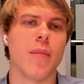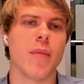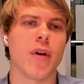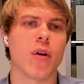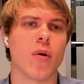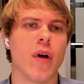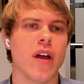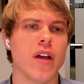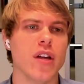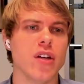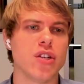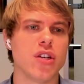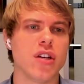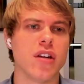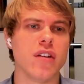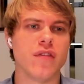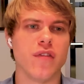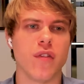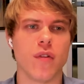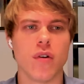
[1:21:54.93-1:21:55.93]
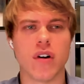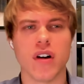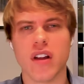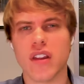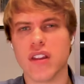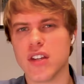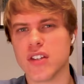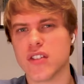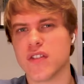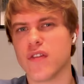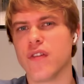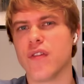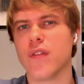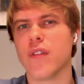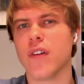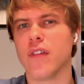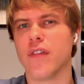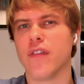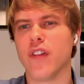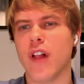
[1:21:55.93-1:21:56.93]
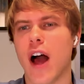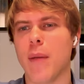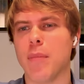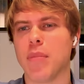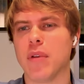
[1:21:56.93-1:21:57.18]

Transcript: equation for this f- FLOP